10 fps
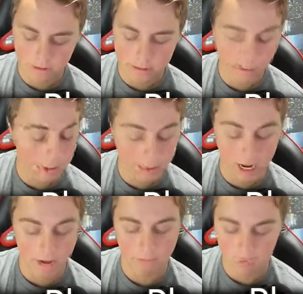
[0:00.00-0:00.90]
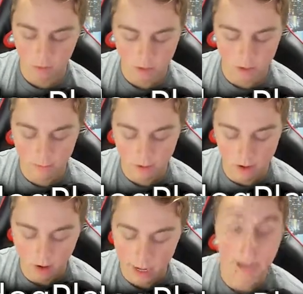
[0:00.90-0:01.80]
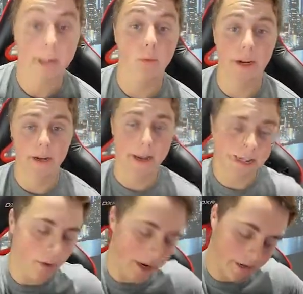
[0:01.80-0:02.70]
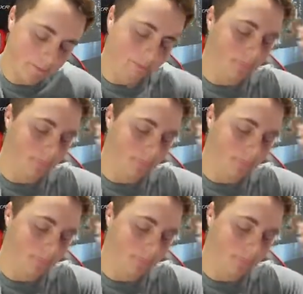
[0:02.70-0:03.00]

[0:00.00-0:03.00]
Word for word: Take your time. No, I'm, I, I can wait. I can wait.